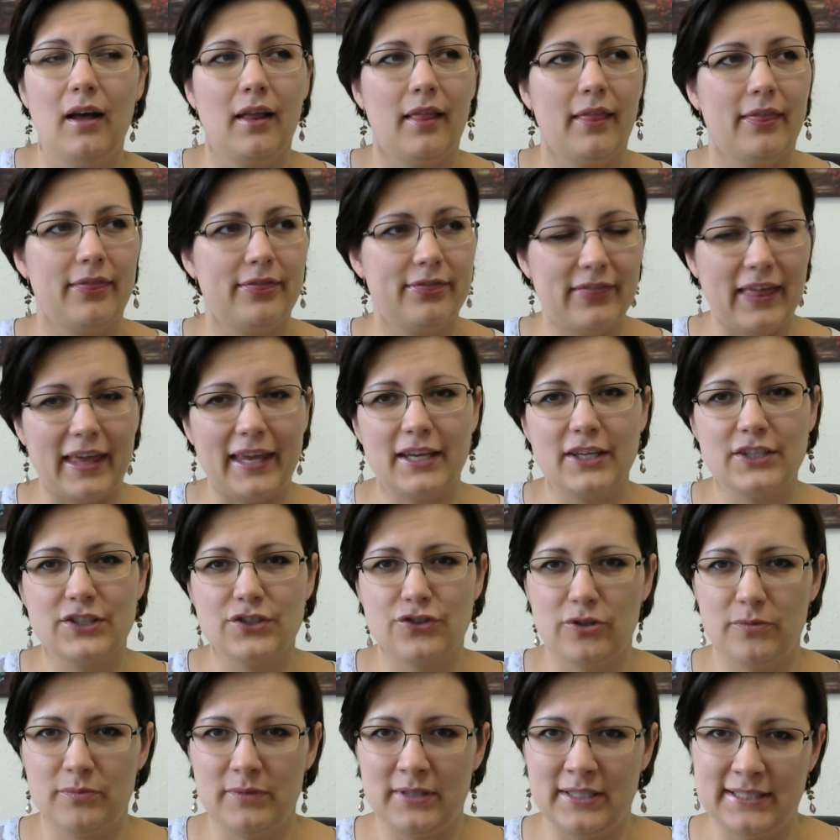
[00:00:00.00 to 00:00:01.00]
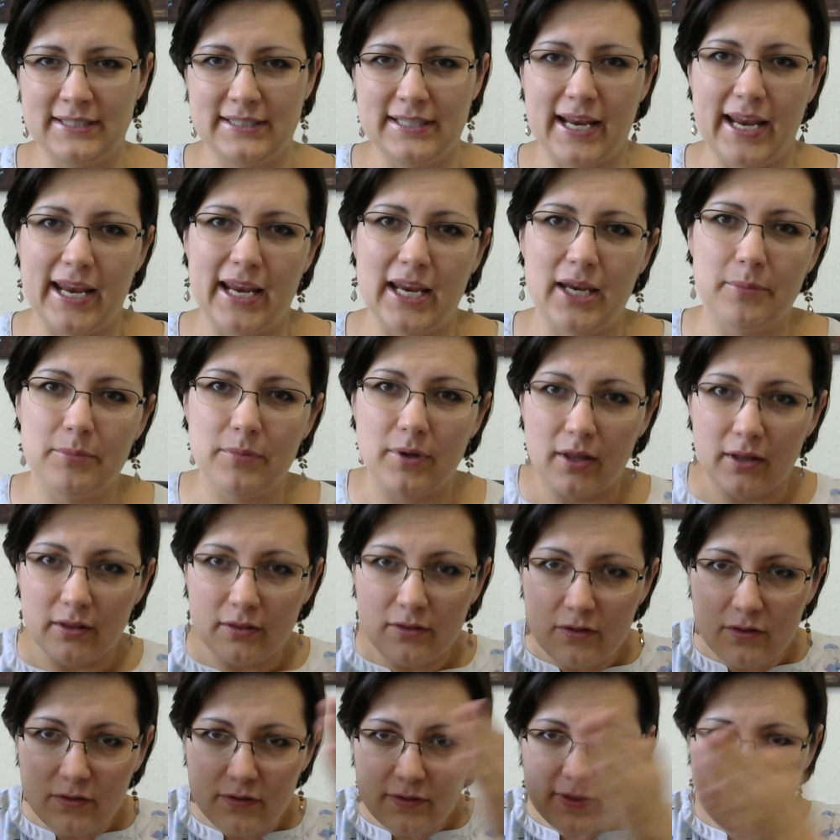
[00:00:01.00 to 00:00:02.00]
things from the same
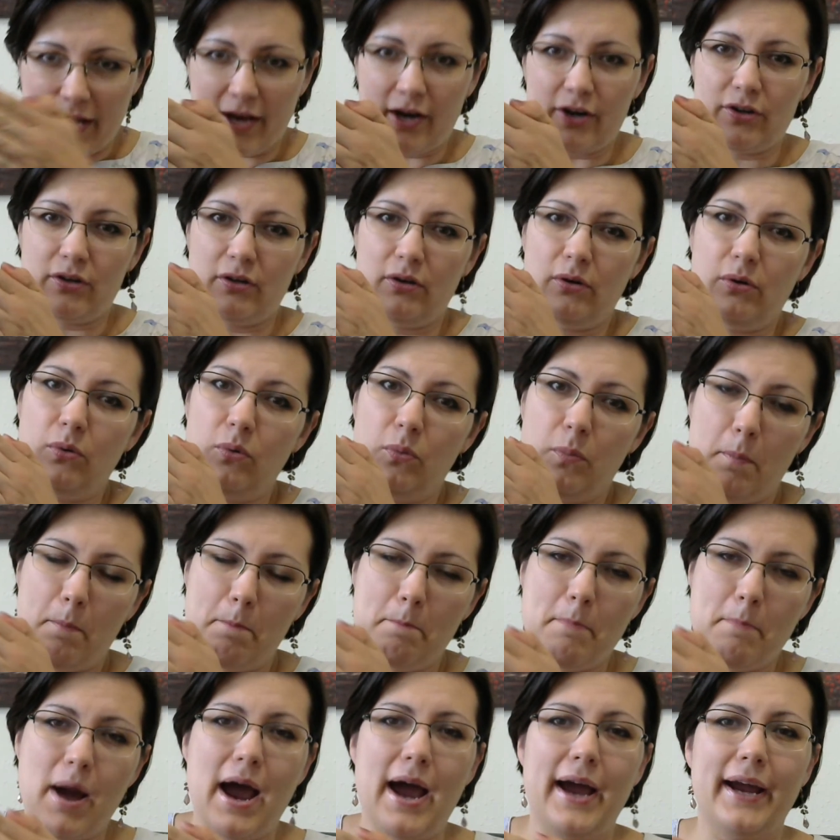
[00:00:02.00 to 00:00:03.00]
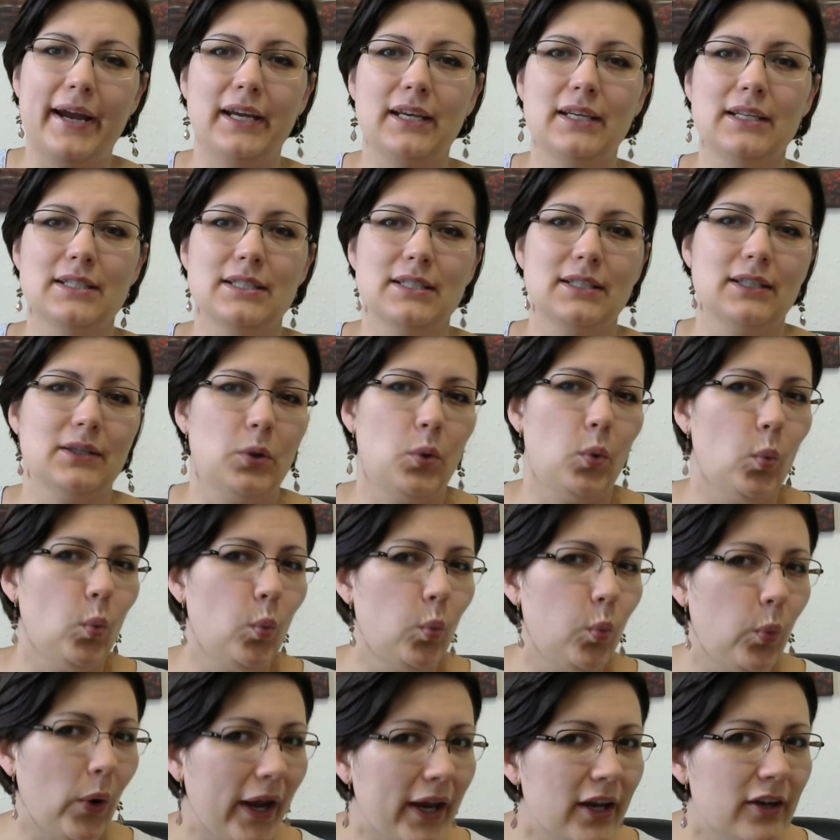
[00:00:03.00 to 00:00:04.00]
narrow mind
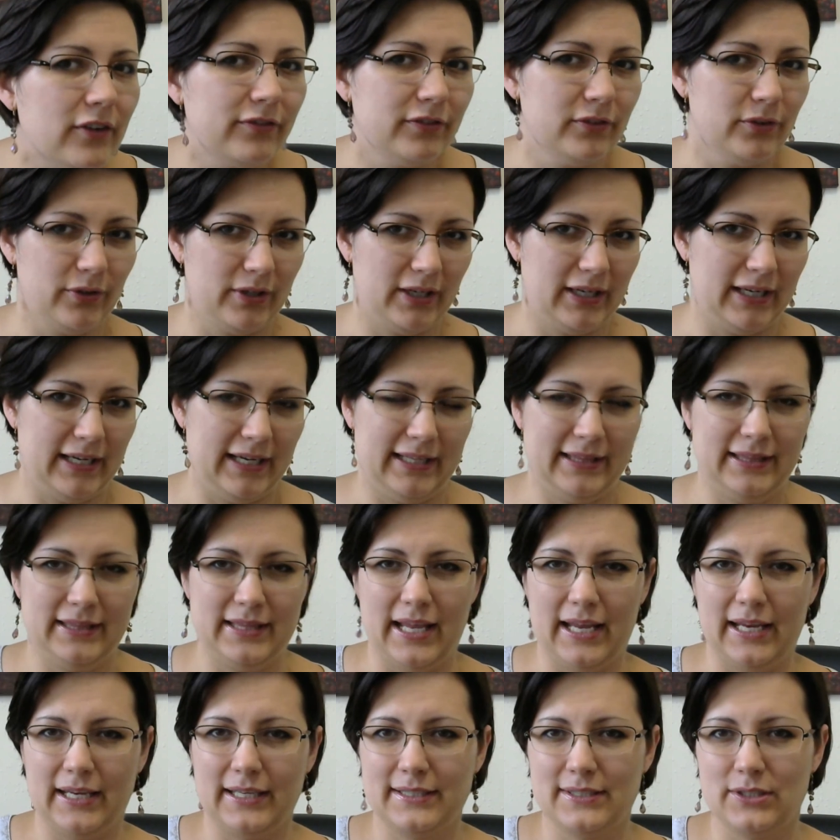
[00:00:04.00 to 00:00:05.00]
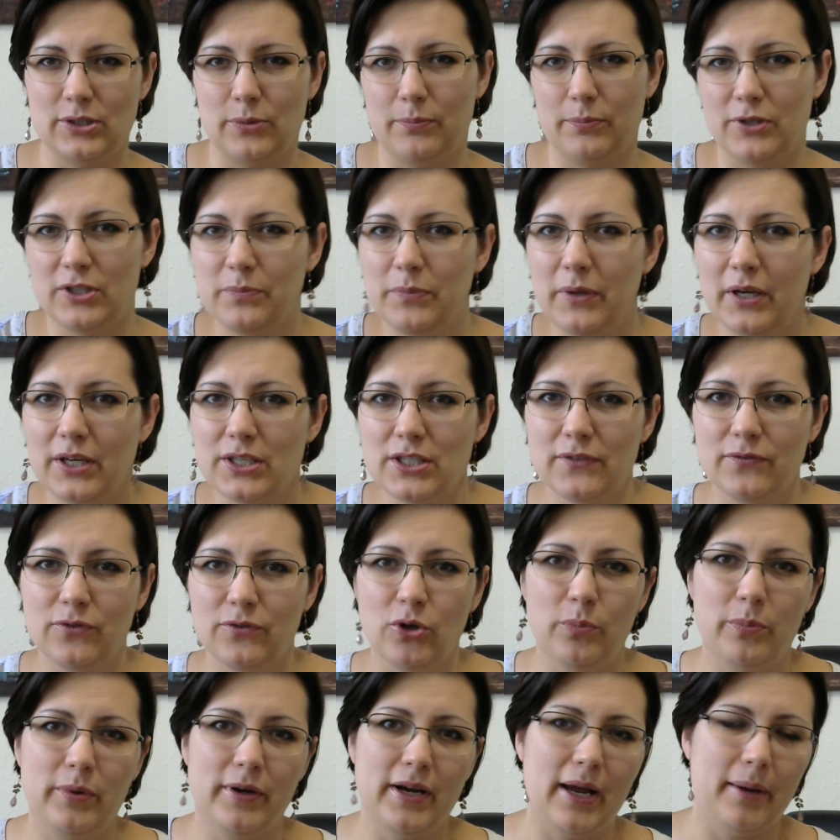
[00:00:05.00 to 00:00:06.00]
way of looking at things. So perspective
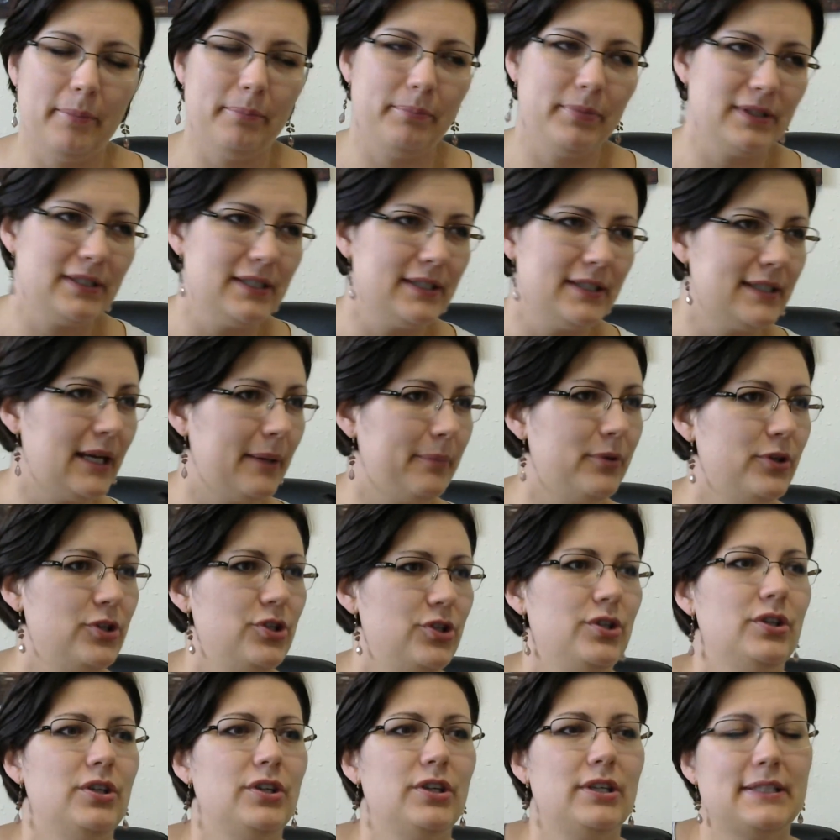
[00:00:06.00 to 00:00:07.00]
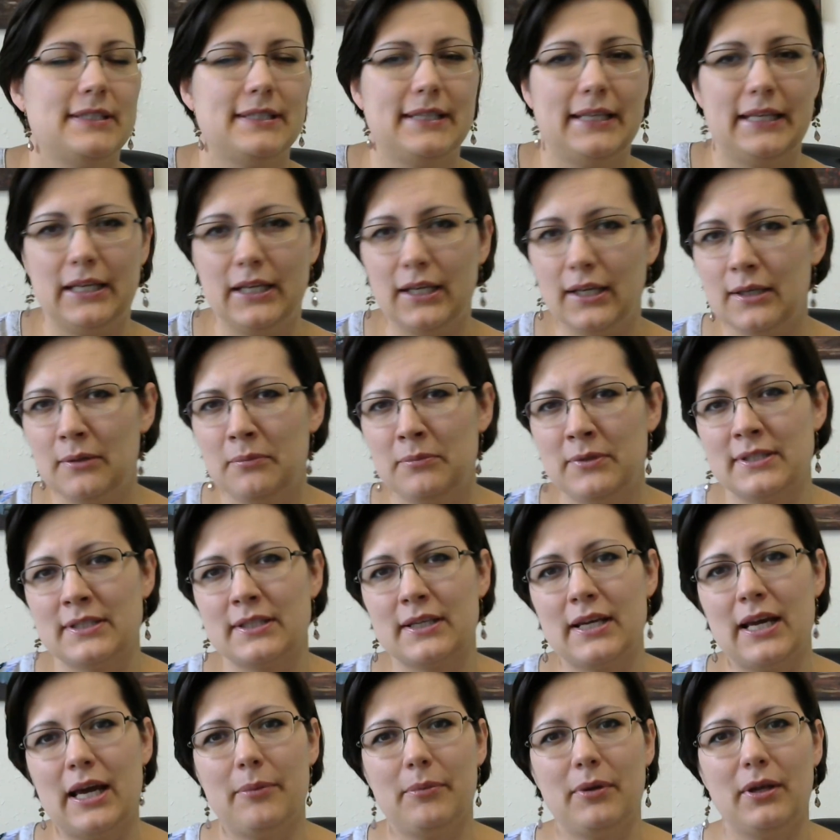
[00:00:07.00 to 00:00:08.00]
open up, business opportunities, the income is
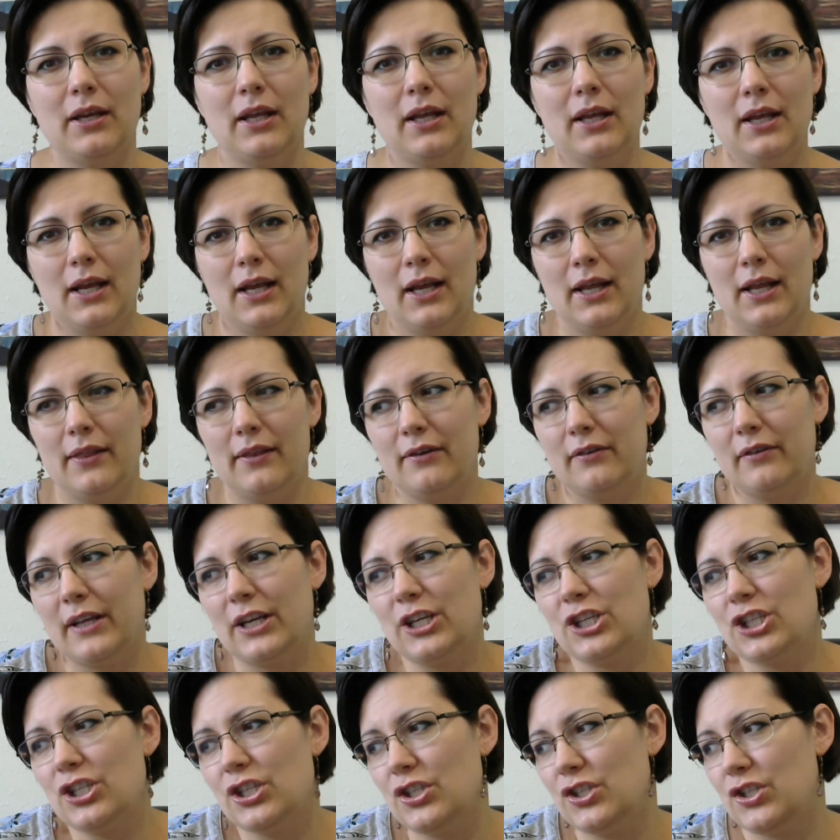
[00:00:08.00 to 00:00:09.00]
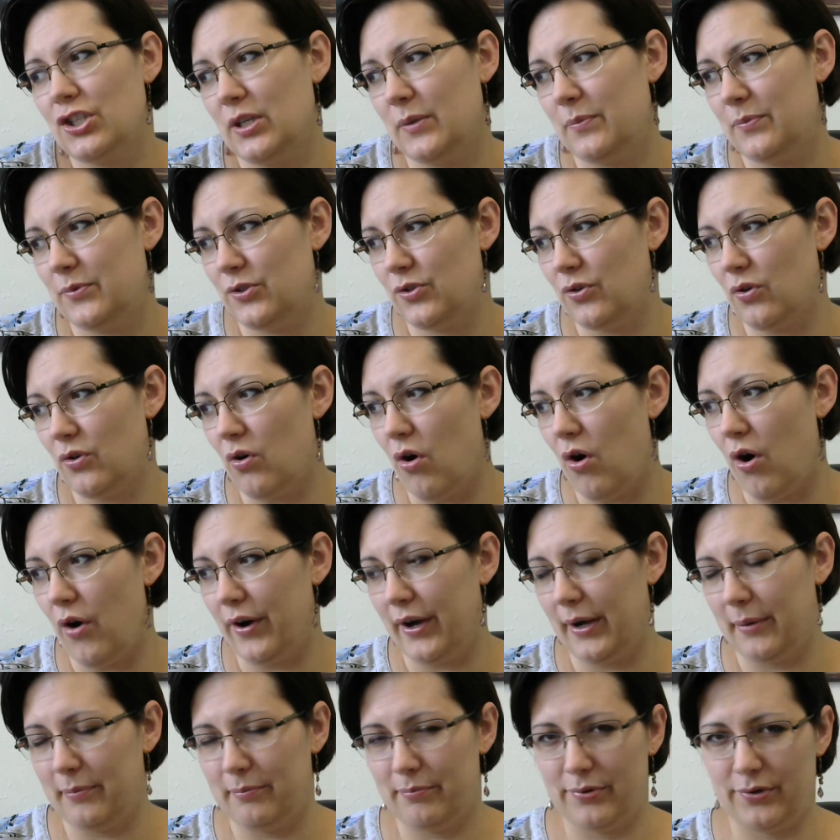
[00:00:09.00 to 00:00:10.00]
coming, the relationships are
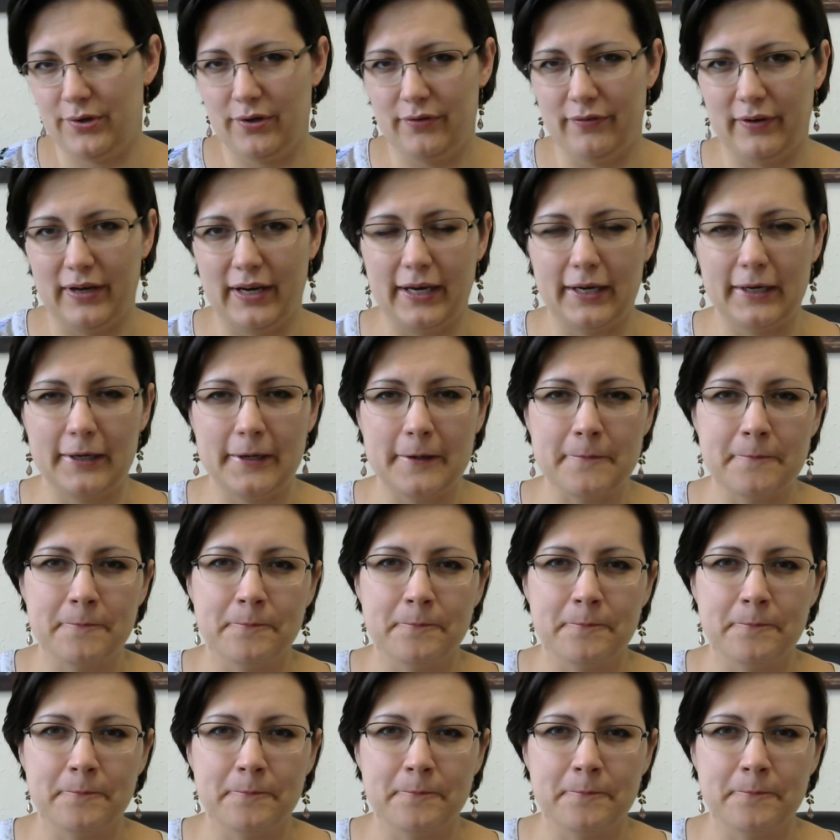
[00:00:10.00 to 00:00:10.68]
improving.